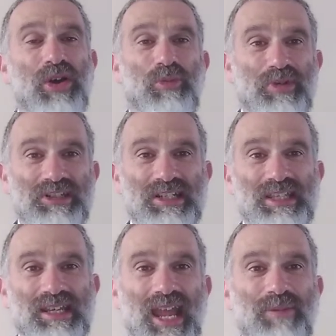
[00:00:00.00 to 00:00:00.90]
which is
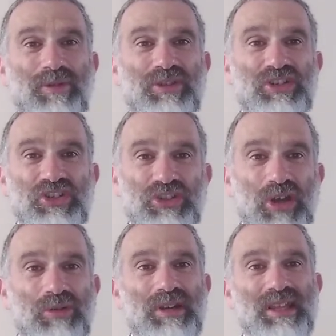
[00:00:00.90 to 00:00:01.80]
the name of the
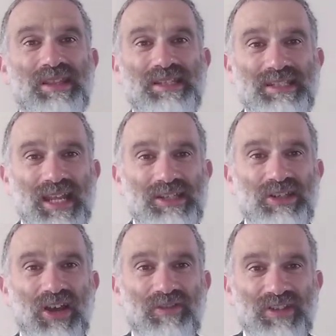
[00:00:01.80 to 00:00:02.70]
stone in the
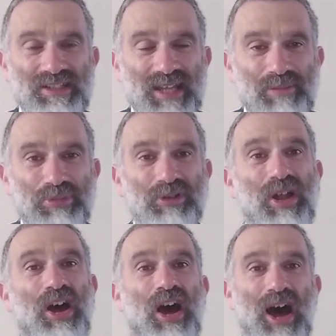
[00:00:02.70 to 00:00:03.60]
center of the temple
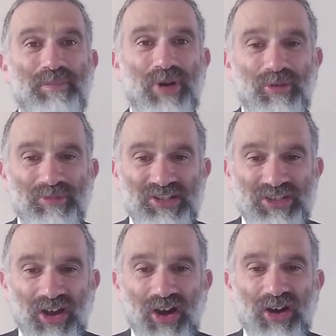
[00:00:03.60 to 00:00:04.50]
upon which
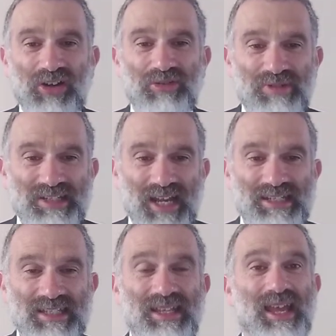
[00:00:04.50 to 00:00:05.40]
the ark
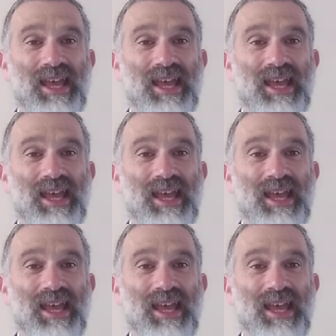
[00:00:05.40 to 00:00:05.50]
resided.